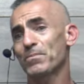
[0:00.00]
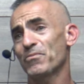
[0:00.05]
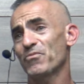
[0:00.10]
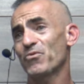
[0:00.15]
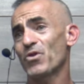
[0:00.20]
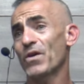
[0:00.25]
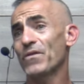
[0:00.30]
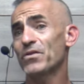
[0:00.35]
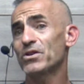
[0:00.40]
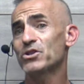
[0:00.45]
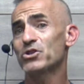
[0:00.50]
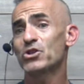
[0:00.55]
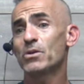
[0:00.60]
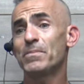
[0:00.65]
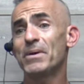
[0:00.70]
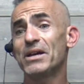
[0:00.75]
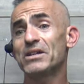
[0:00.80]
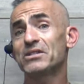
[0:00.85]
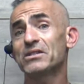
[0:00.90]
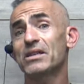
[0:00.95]
reference to
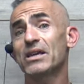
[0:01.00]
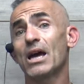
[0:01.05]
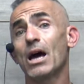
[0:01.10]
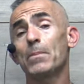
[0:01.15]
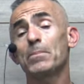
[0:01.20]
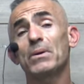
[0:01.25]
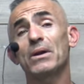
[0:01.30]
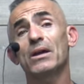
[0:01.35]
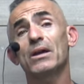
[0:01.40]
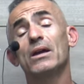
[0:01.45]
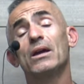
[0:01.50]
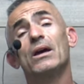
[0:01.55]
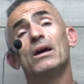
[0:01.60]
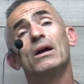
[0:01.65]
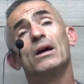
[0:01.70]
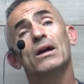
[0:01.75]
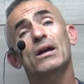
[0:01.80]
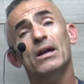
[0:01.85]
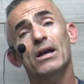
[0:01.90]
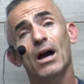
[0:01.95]
basically helping
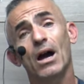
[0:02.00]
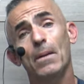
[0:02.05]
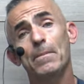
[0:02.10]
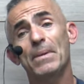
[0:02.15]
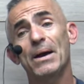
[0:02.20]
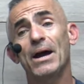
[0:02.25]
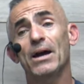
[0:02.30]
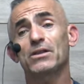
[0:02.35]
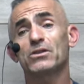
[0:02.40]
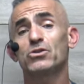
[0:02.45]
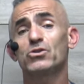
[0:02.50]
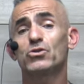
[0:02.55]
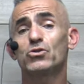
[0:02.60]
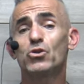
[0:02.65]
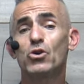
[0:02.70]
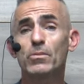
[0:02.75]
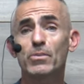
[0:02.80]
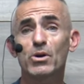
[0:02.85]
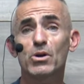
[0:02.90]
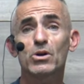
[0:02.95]
combat
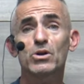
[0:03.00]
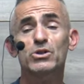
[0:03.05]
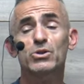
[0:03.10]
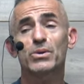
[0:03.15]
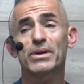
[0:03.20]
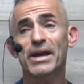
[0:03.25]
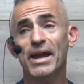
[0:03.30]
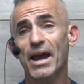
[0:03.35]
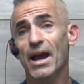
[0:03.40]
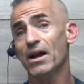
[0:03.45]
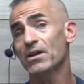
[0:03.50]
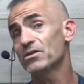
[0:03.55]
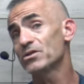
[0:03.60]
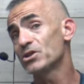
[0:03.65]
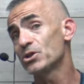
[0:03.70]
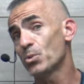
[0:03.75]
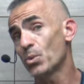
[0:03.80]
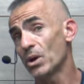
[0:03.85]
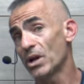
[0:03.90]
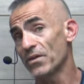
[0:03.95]
tumors or
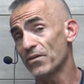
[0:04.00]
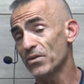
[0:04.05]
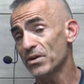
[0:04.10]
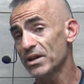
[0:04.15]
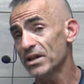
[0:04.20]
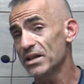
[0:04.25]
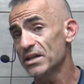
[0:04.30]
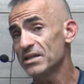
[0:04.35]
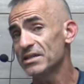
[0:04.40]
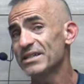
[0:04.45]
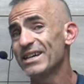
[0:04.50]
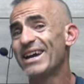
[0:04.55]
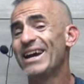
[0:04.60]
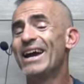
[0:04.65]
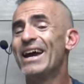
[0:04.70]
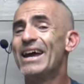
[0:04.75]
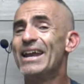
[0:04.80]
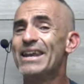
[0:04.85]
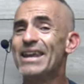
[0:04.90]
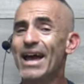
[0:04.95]
cancers or whatever it is,
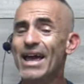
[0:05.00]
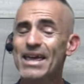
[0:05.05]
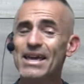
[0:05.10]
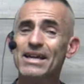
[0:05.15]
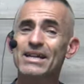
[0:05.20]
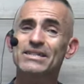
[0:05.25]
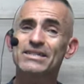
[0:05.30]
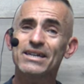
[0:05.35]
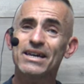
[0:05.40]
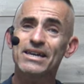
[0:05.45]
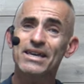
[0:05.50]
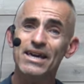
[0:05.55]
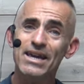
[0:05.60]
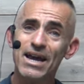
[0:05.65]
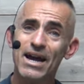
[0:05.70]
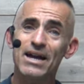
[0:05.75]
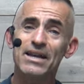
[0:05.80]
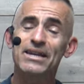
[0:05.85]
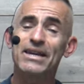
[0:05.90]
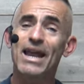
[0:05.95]
now you could say,
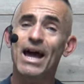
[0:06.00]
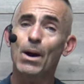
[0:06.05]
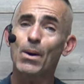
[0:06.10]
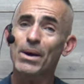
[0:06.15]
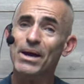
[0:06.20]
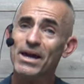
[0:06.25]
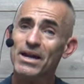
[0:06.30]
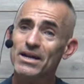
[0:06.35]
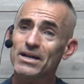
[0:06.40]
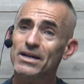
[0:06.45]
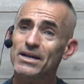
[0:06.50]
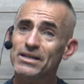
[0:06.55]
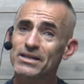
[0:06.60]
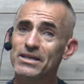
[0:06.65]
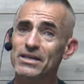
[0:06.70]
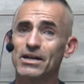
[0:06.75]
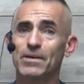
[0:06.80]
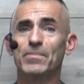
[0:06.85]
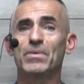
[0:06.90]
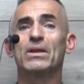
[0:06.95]
yeah, now I got an
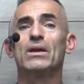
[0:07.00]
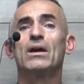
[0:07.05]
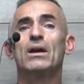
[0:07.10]
idea.